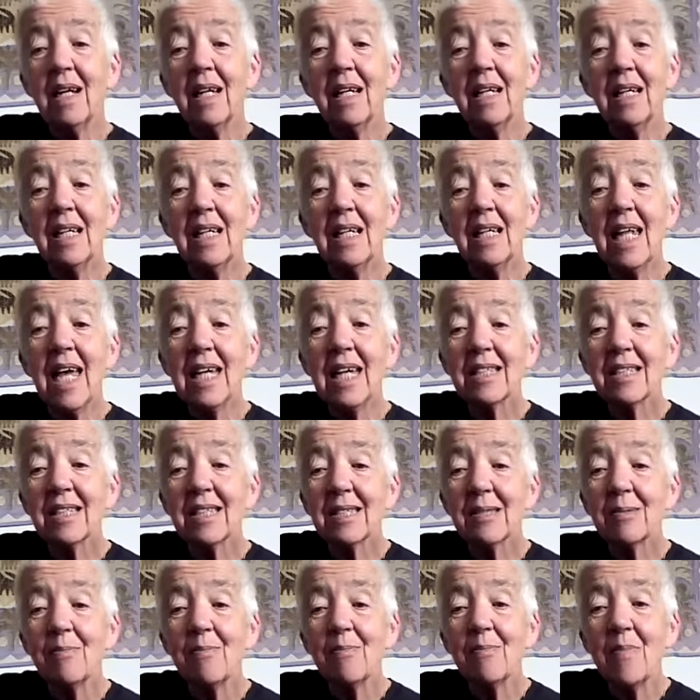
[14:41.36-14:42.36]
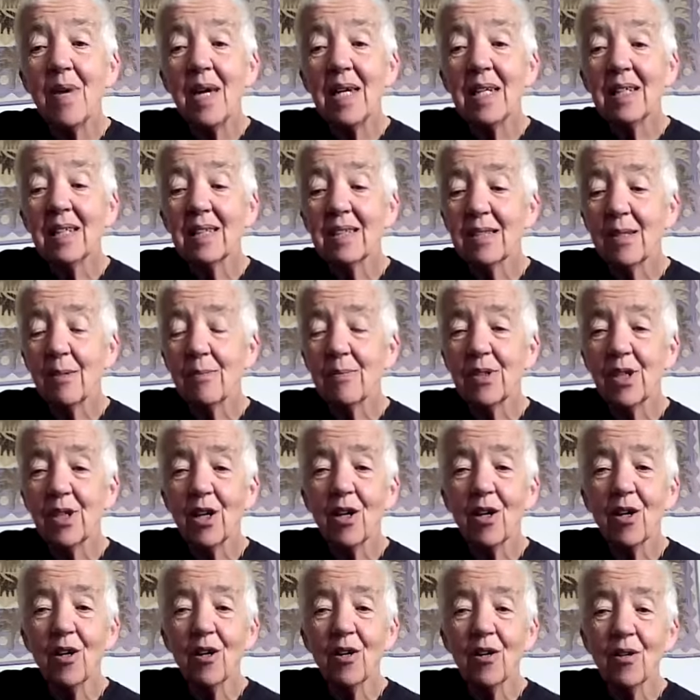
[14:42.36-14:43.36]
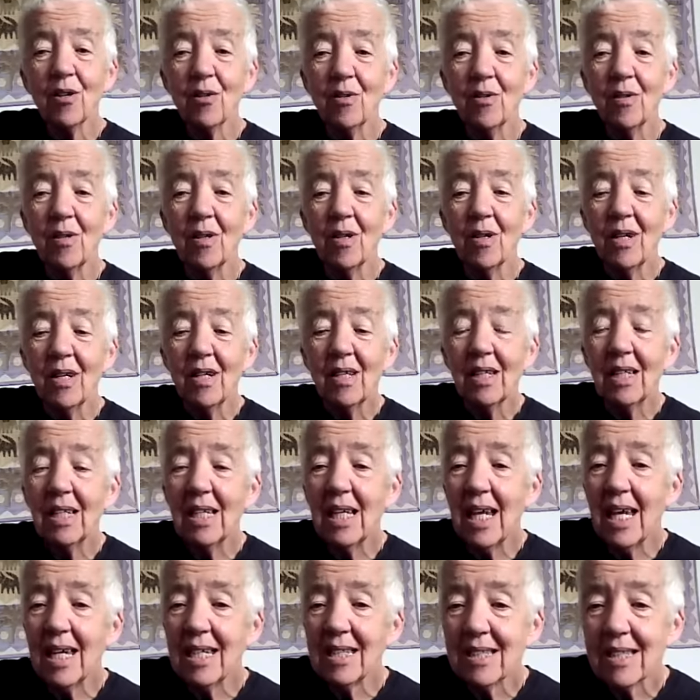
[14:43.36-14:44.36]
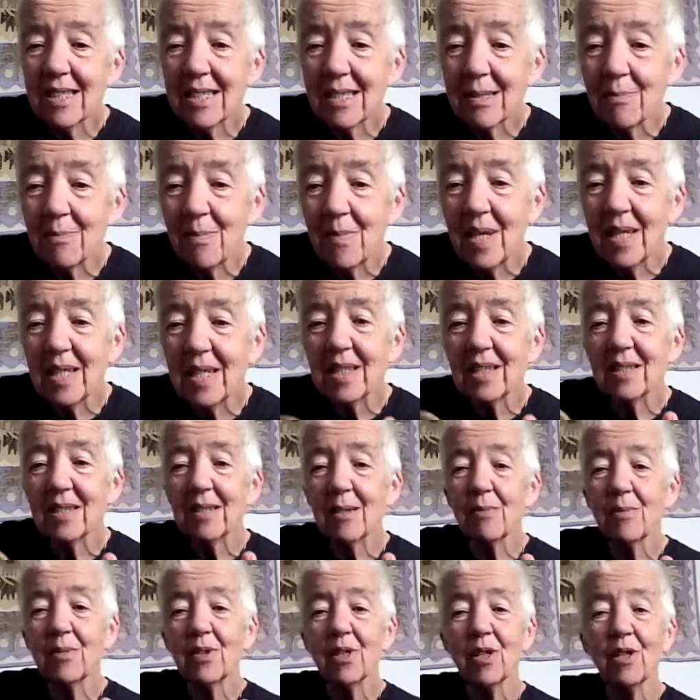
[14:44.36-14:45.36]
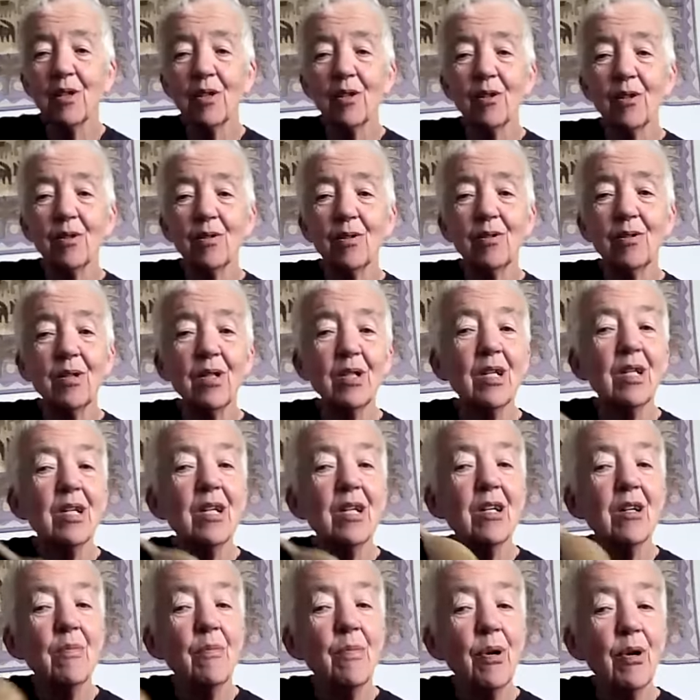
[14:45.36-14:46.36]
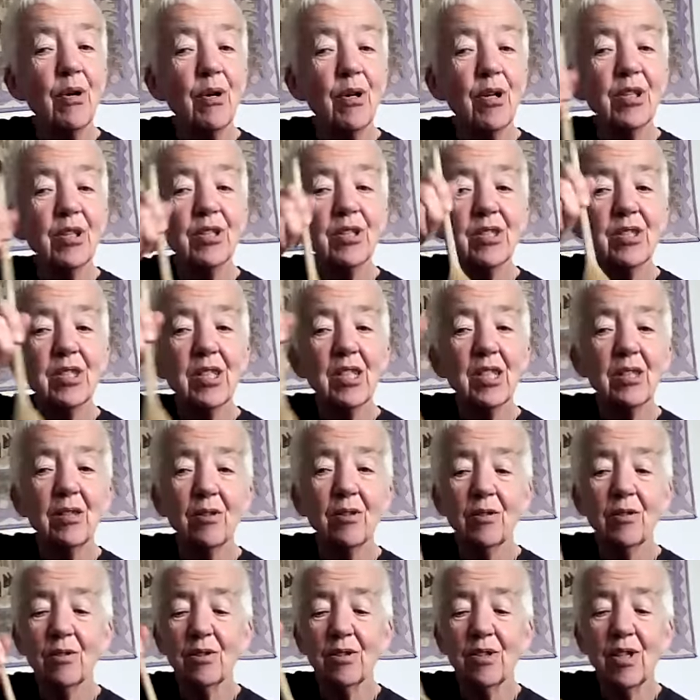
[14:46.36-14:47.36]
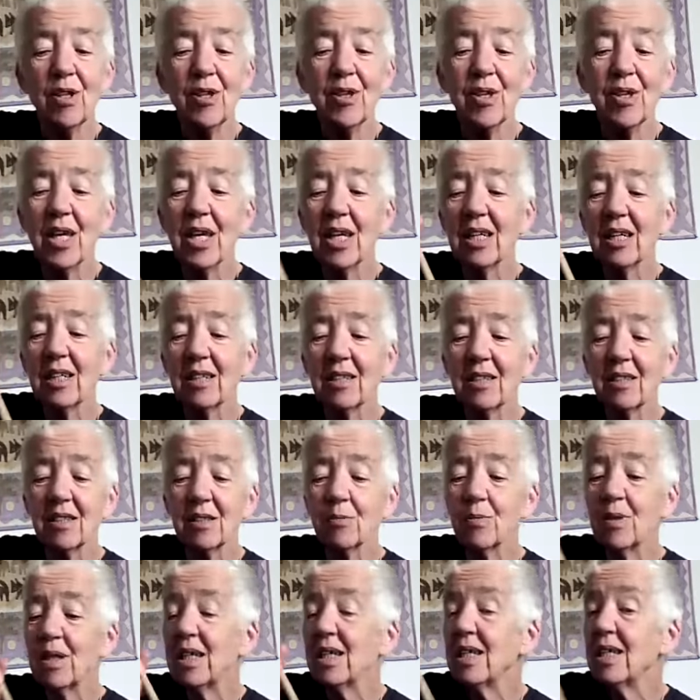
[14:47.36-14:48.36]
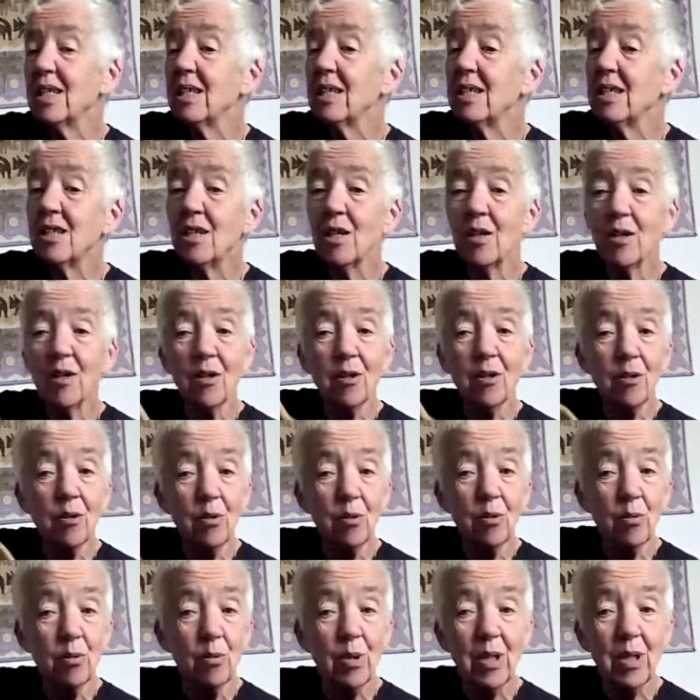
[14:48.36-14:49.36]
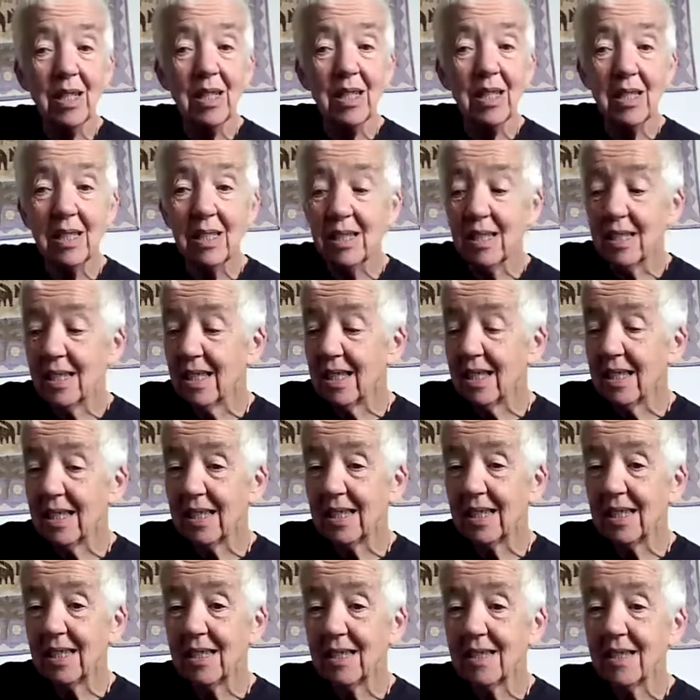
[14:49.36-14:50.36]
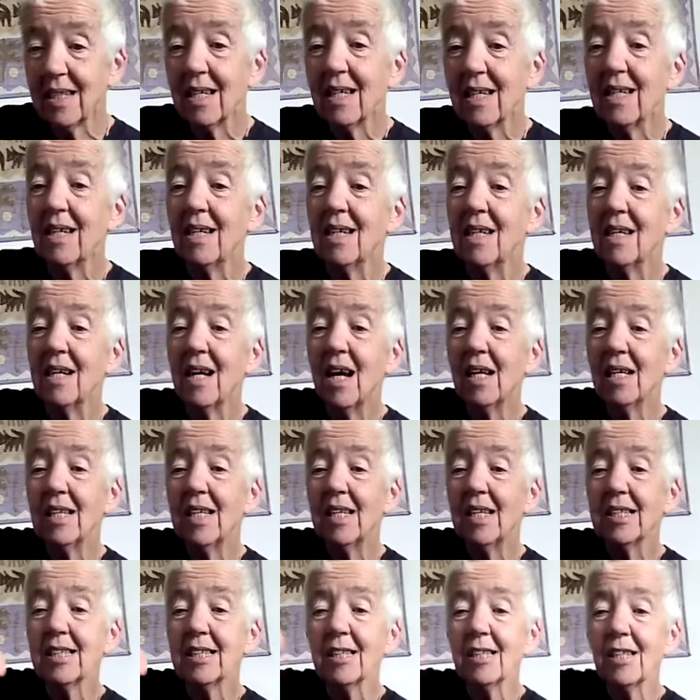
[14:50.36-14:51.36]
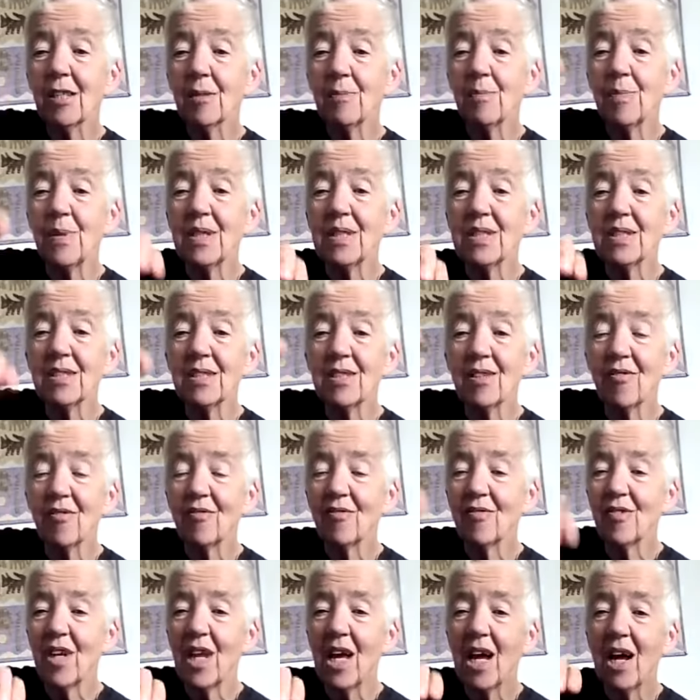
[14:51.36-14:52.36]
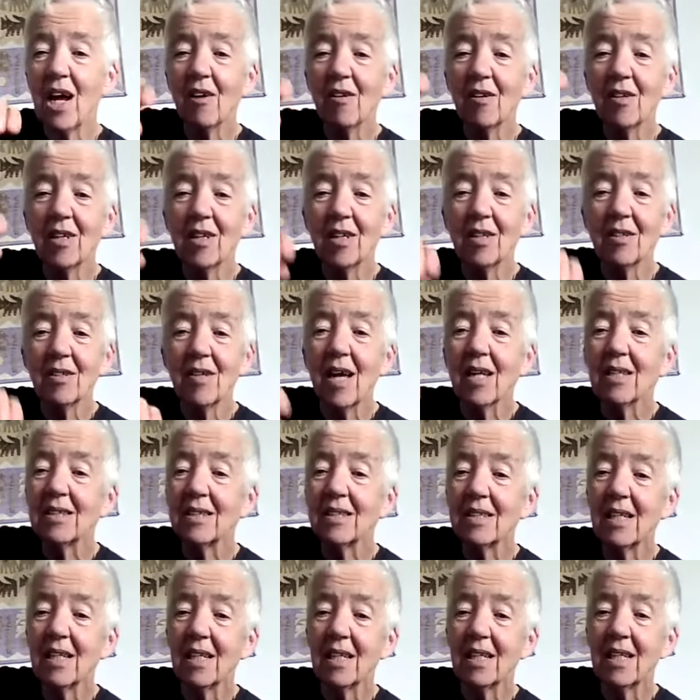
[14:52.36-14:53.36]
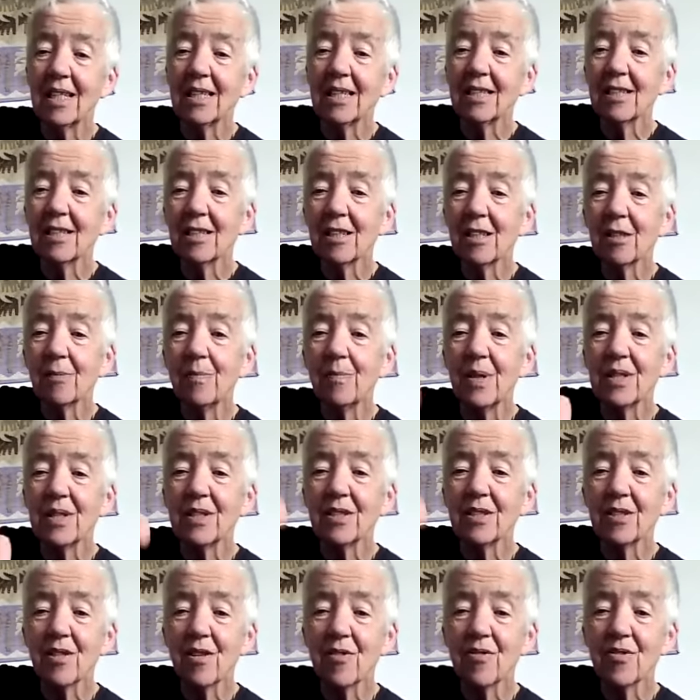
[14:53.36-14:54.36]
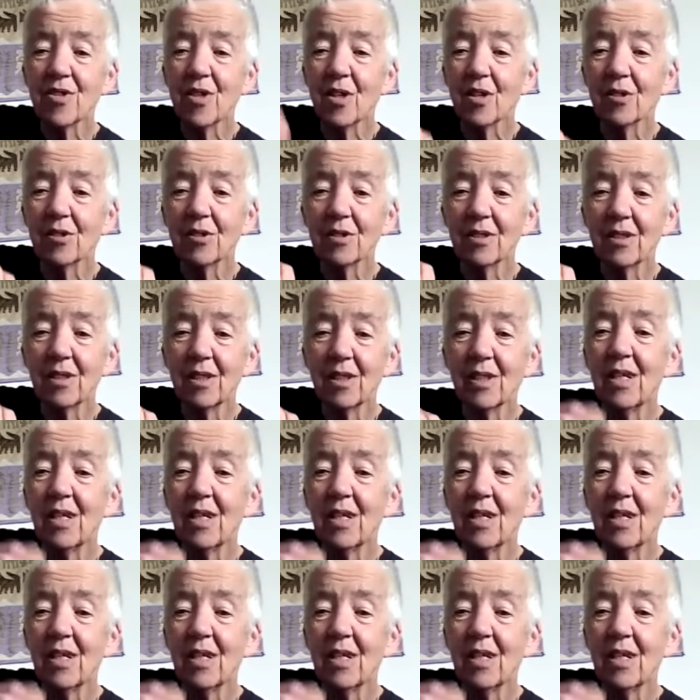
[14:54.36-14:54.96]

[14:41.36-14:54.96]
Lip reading: Let's make some dough, let's make some dough. Put in all the things we know we need. A little bit of flour and a little bit of salt.